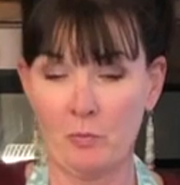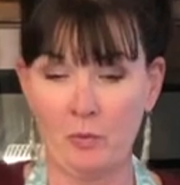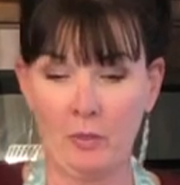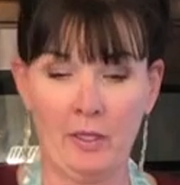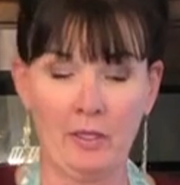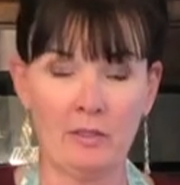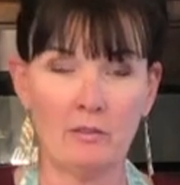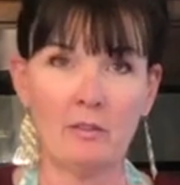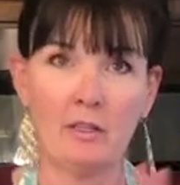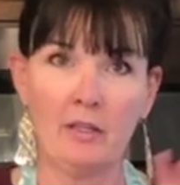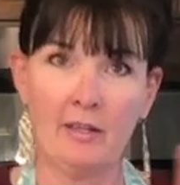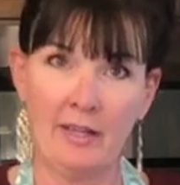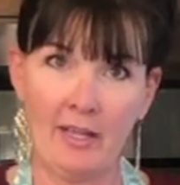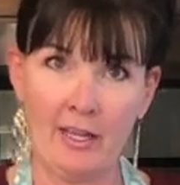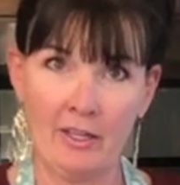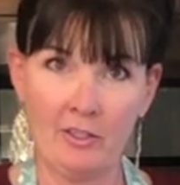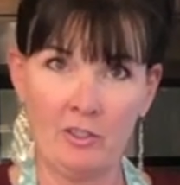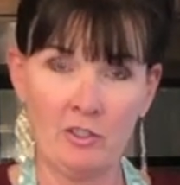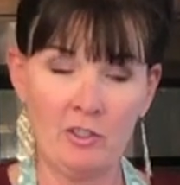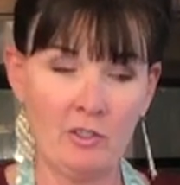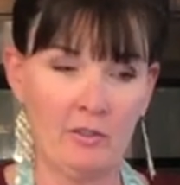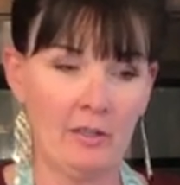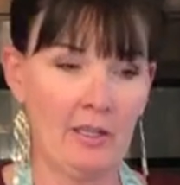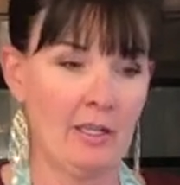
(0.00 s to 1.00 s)
bread on how to
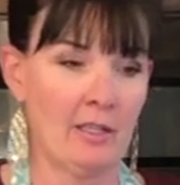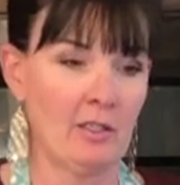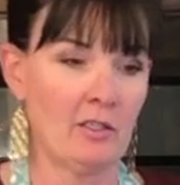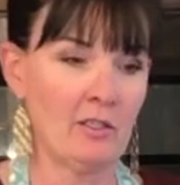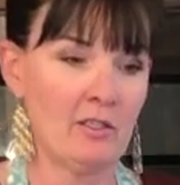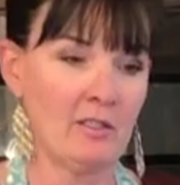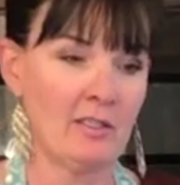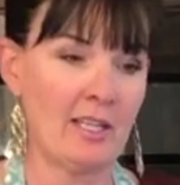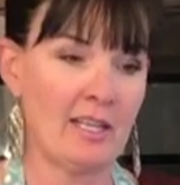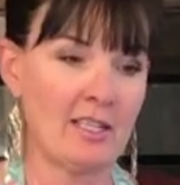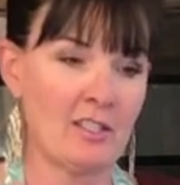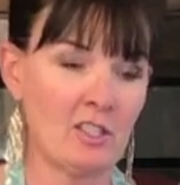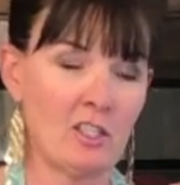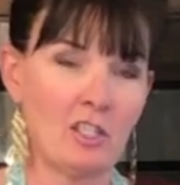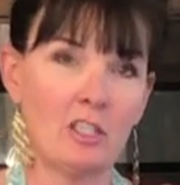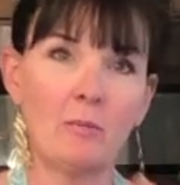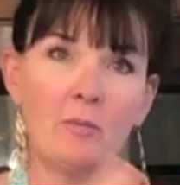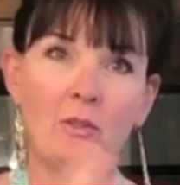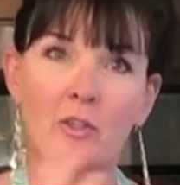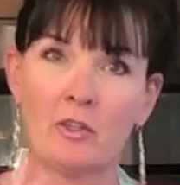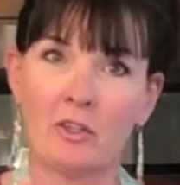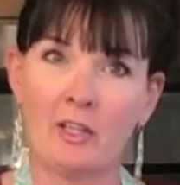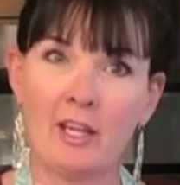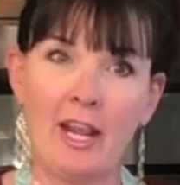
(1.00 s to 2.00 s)
do that, because that's gonna be
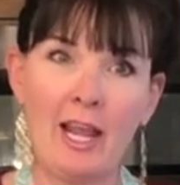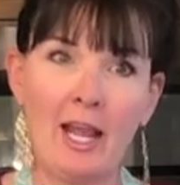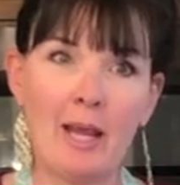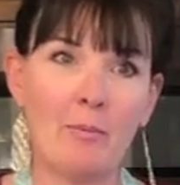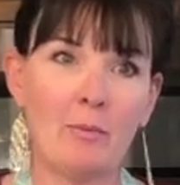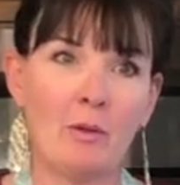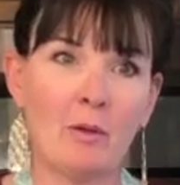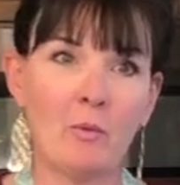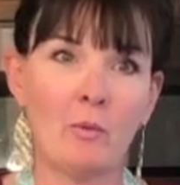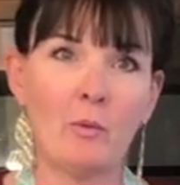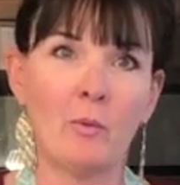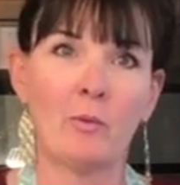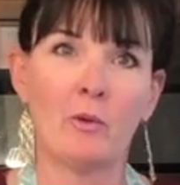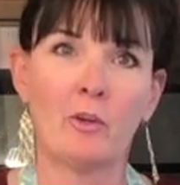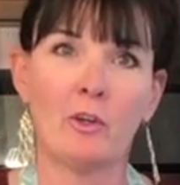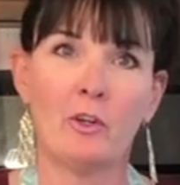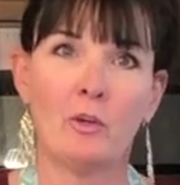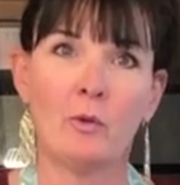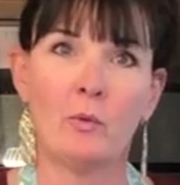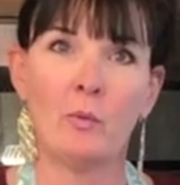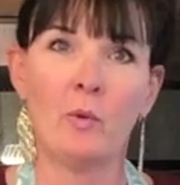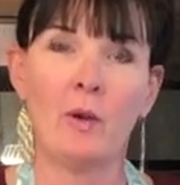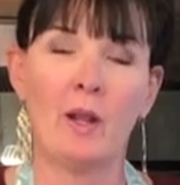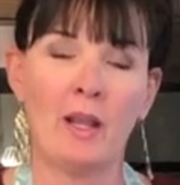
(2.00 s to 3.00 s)
your cabinet where we're
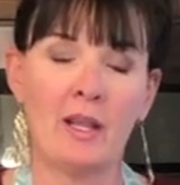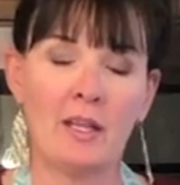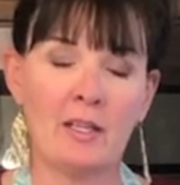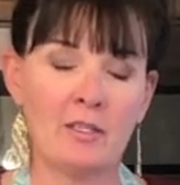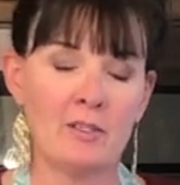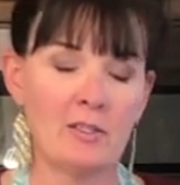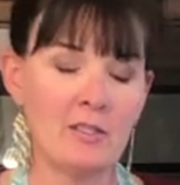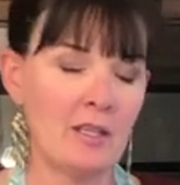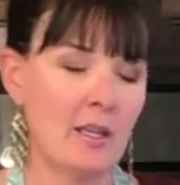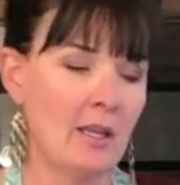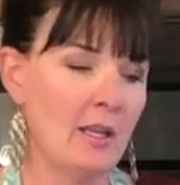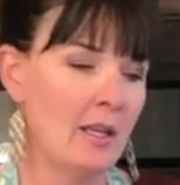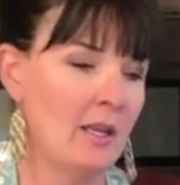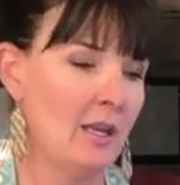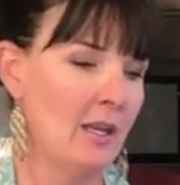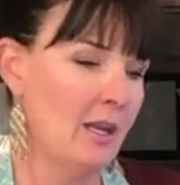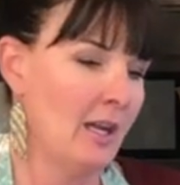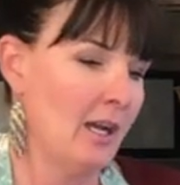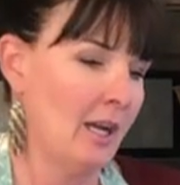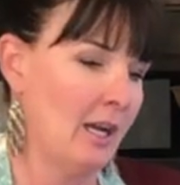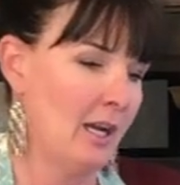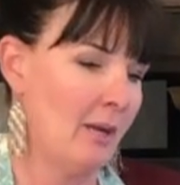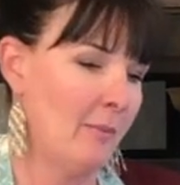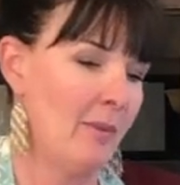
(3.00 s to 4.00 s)
gonna rise,
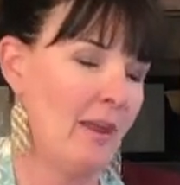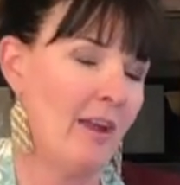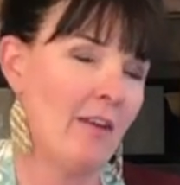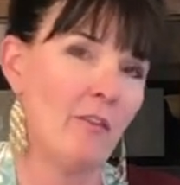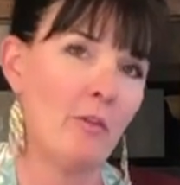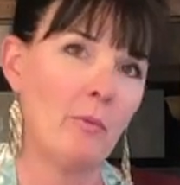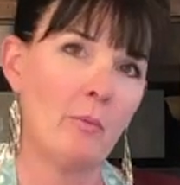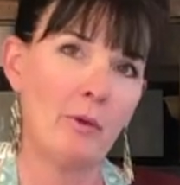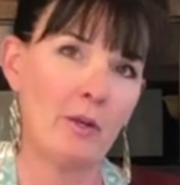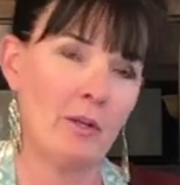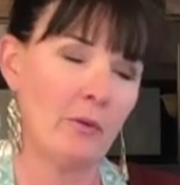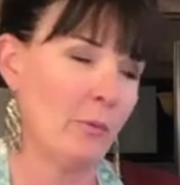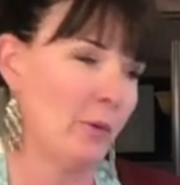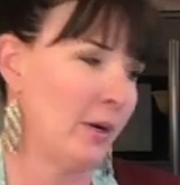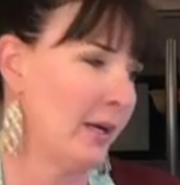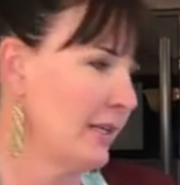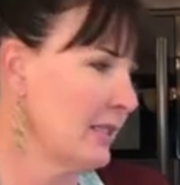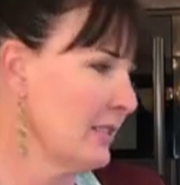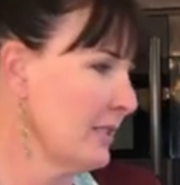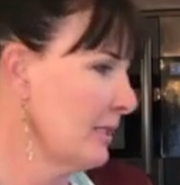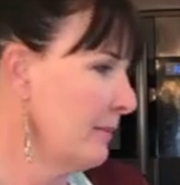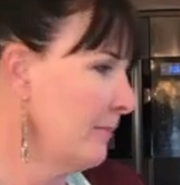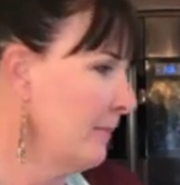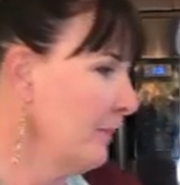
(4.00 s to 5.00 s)
have the bread
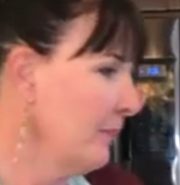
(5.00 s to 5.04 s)
rise.